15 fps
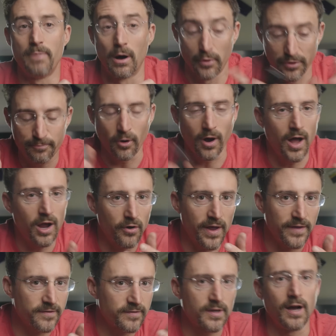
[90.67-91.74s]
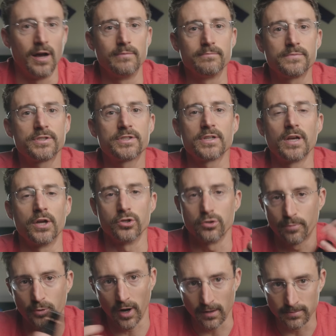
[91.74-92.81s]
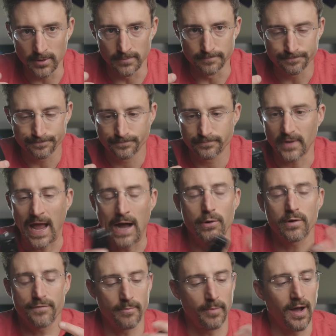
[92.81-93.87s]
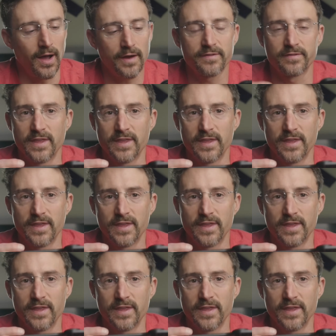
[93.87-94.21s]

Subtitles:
But with progress comes a new problem. Out of the box,